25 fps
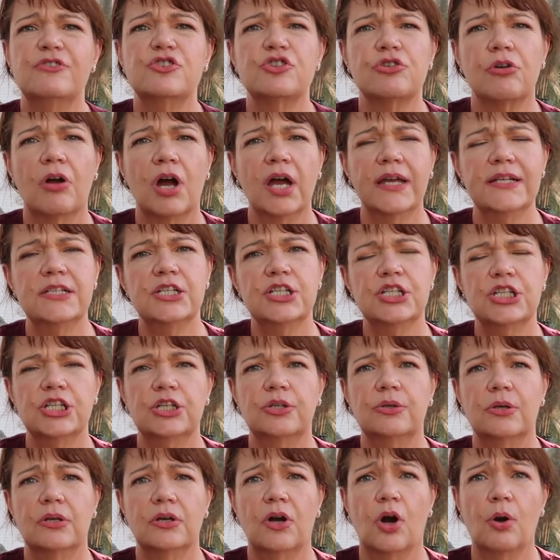tried to
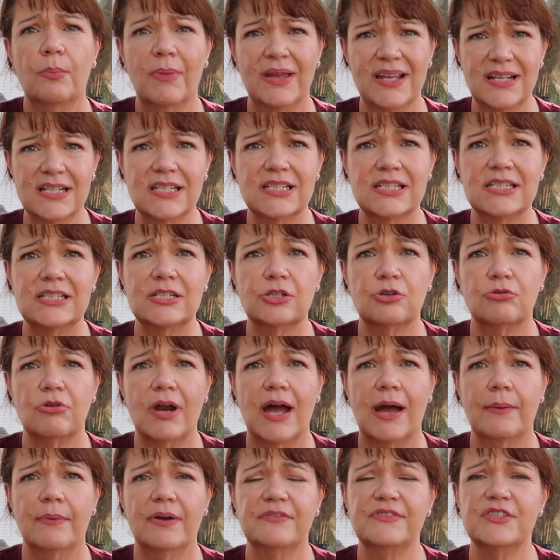do on my
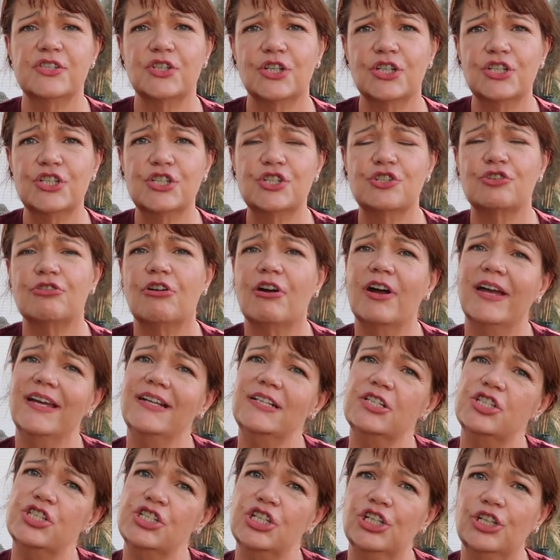Instagram, I've started
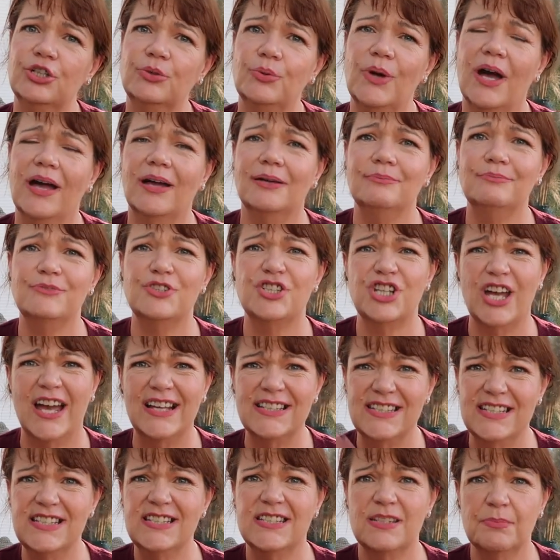trying to um,
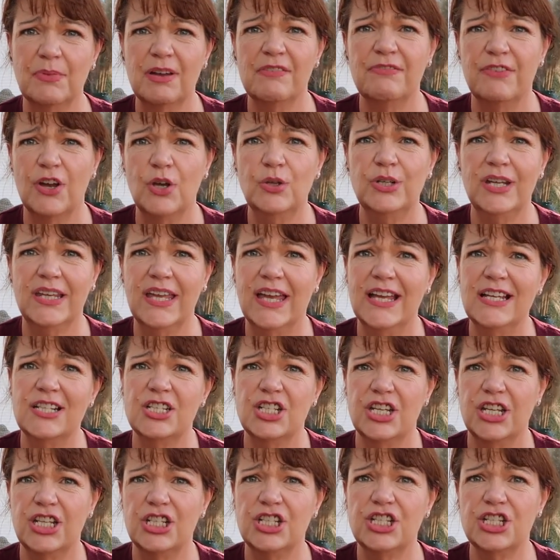chat into my phone
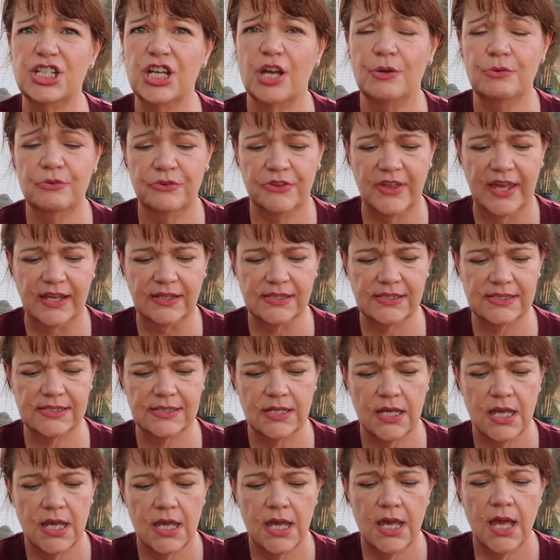occasionally and show things,
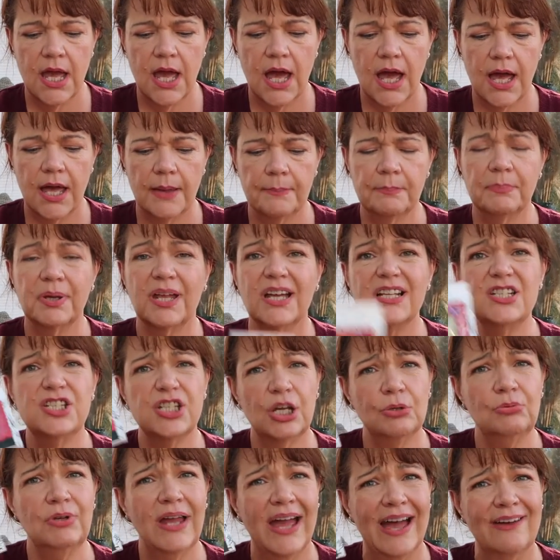um, but I
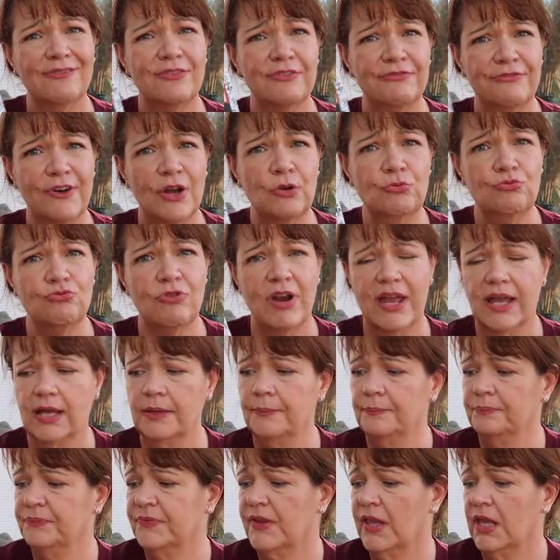don't have a phone ring.
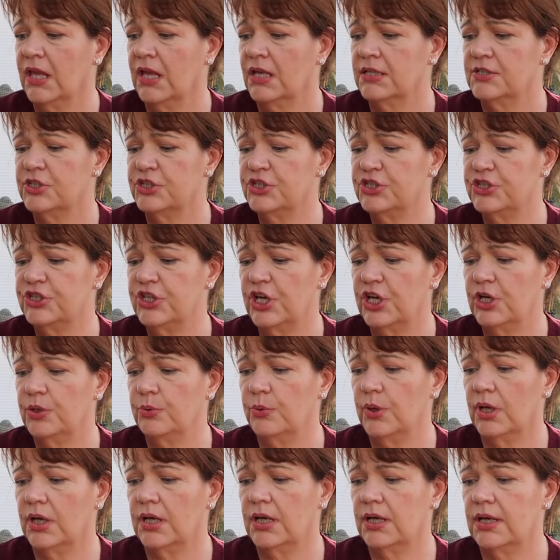
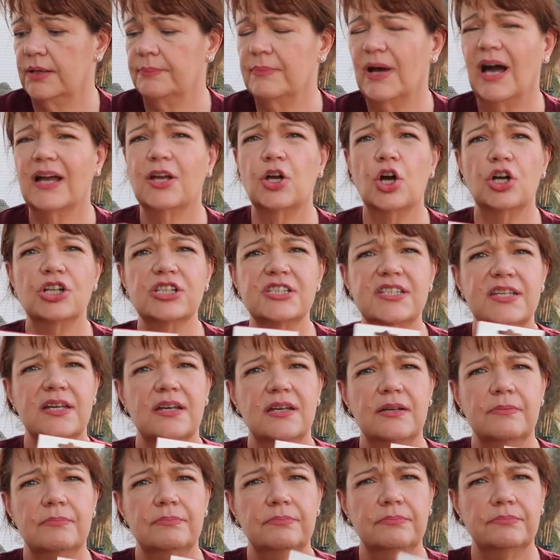So um, I got
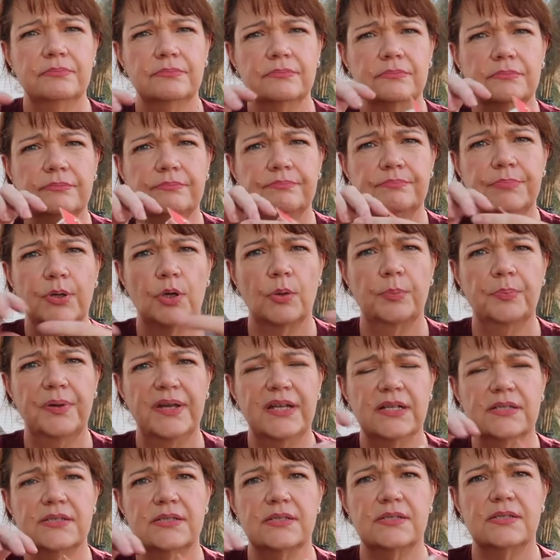a
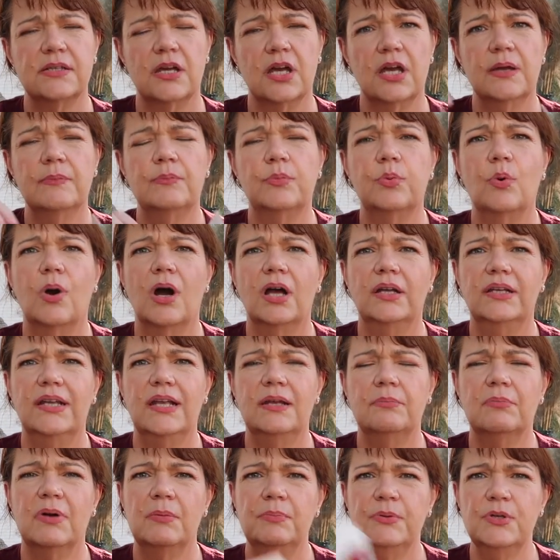poppet type one
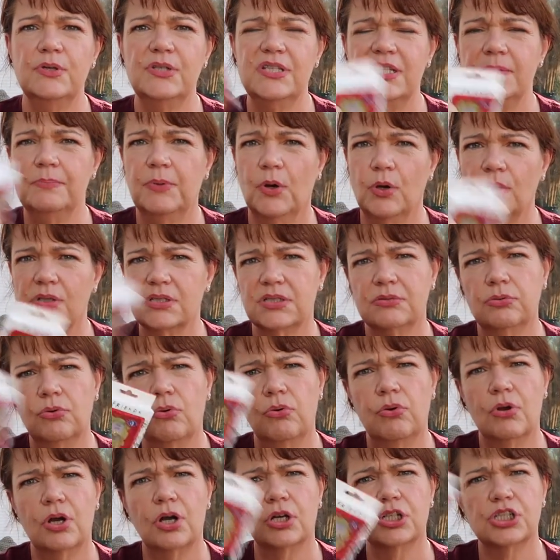in my beauty box. Oh
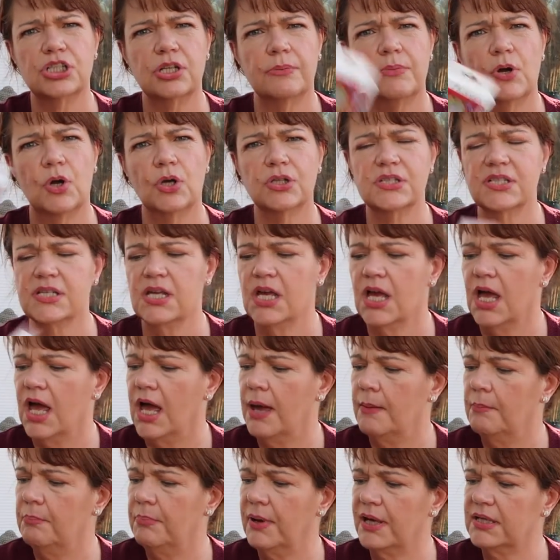gosh, I'm hot.
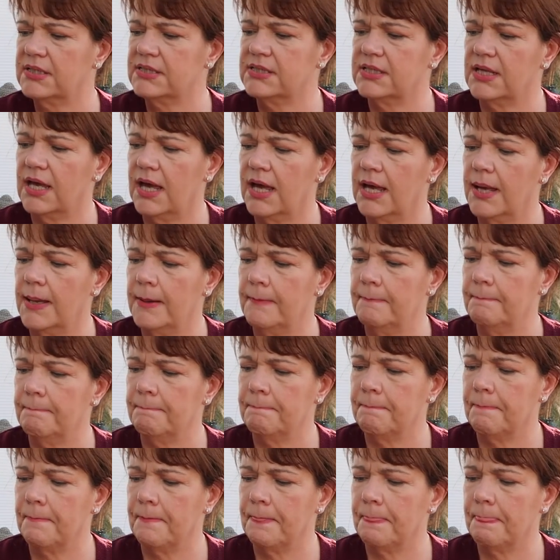But
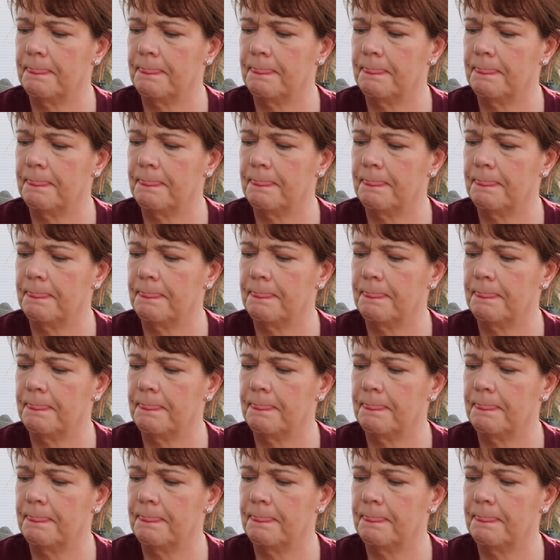um,